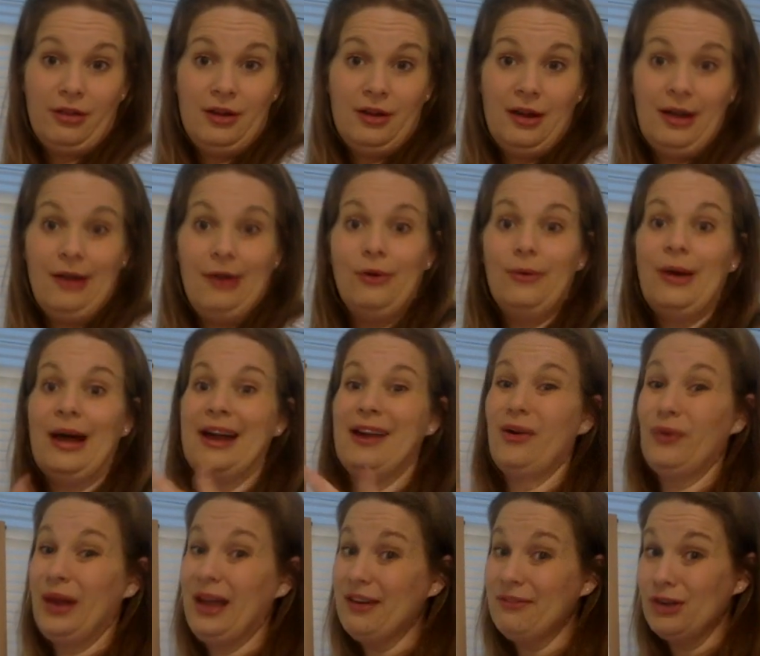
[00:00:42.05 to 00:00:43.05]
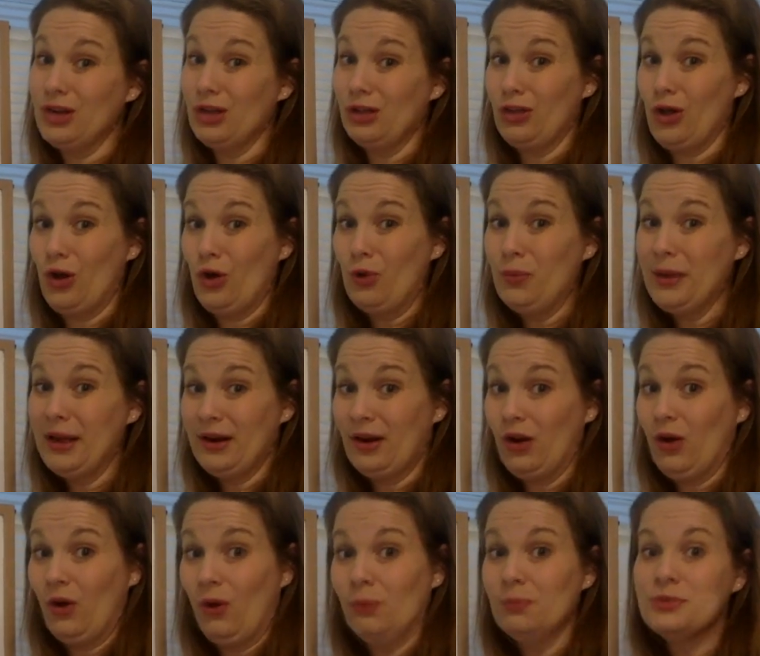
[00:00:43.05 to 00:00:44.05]
Now, I don't have a globe at
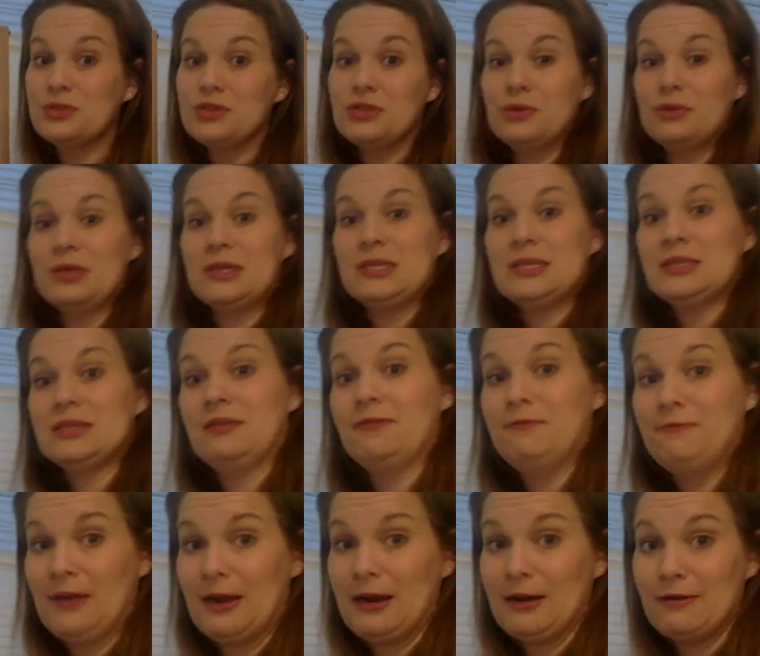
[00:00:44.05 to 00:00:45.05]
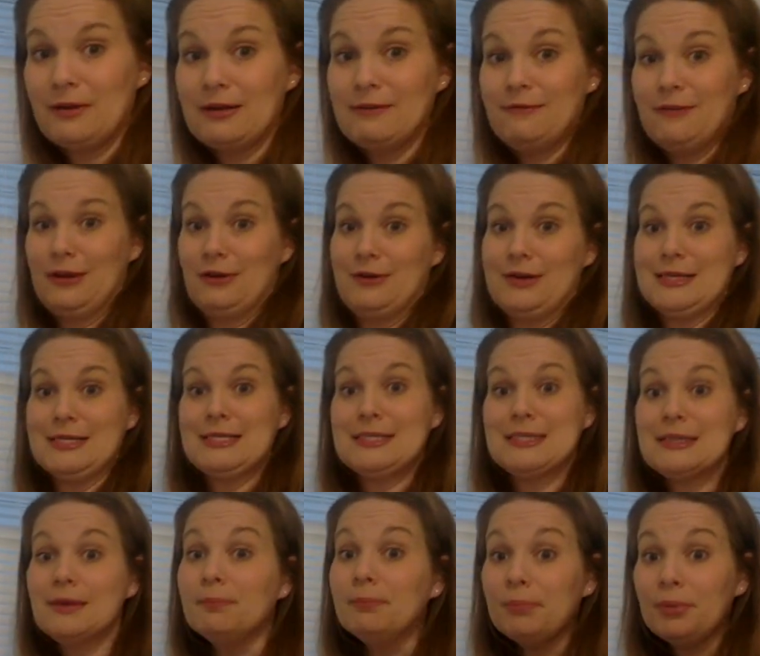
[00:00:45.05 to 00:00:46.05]
home, so this is a very, very
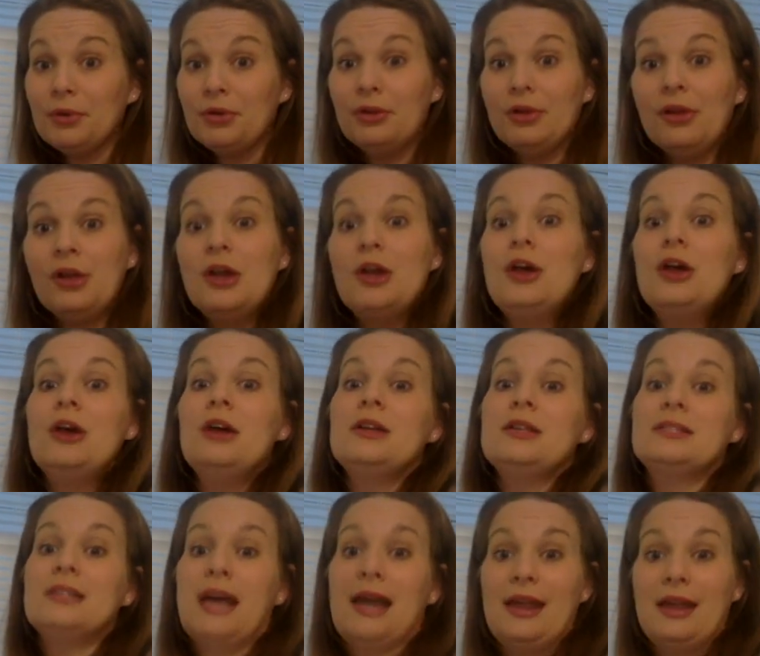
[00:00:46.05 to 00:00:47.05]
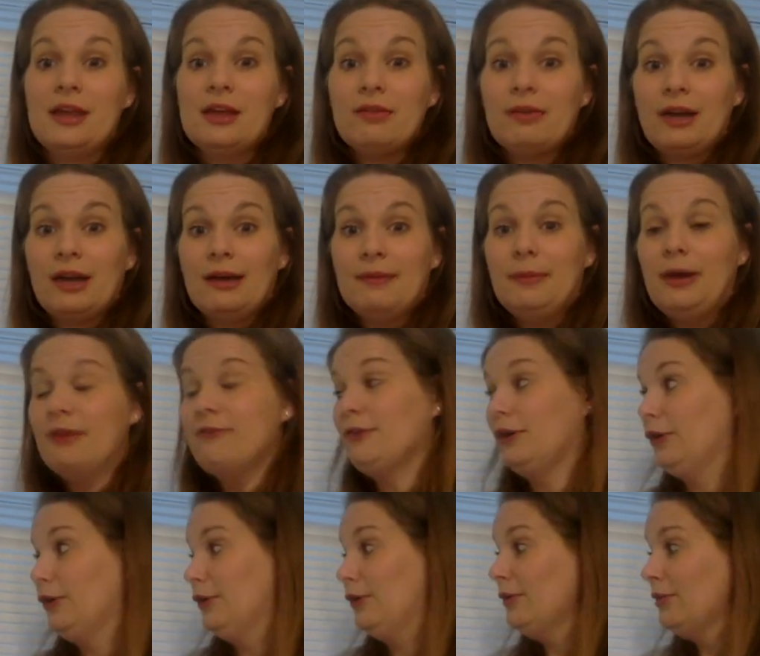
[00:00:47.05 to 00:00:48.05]
simple diagram of
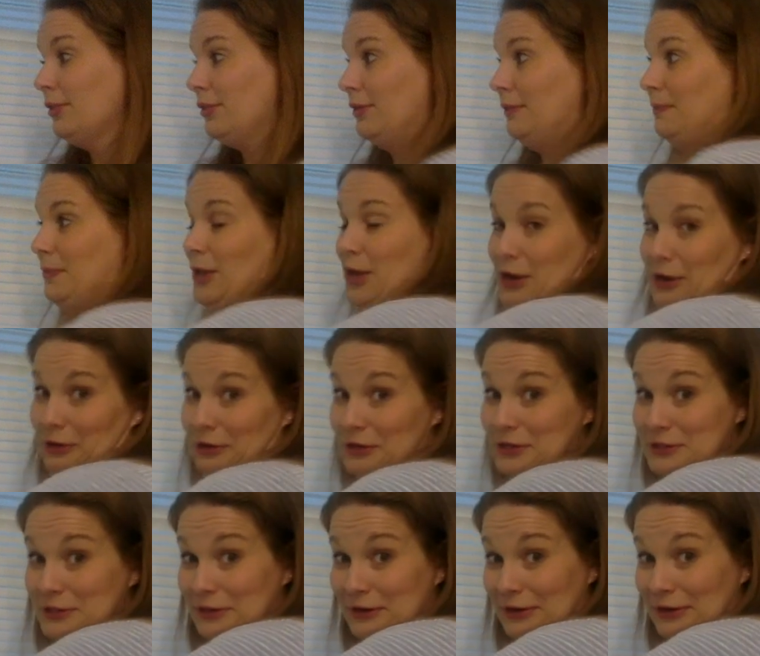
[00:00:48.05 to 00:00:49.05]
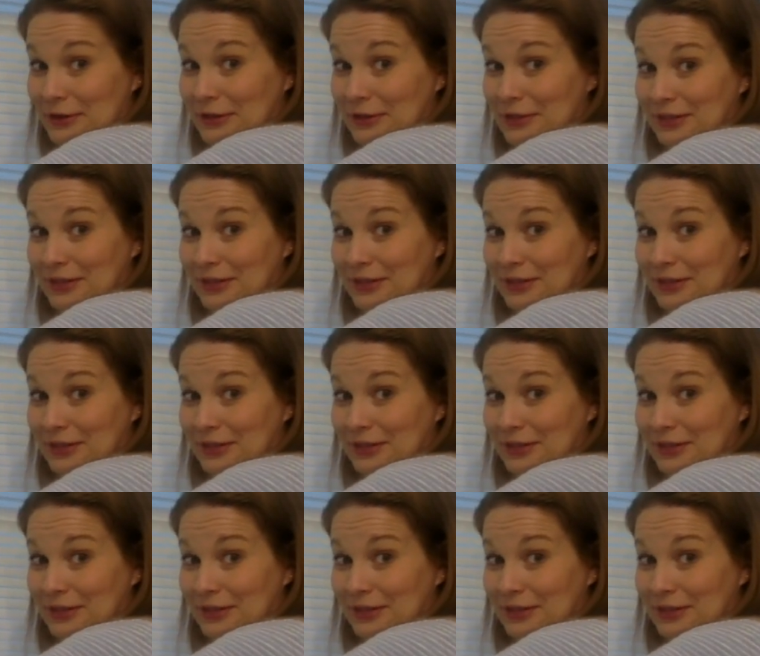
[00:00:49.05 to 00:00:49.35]
Earth. Here is Earth.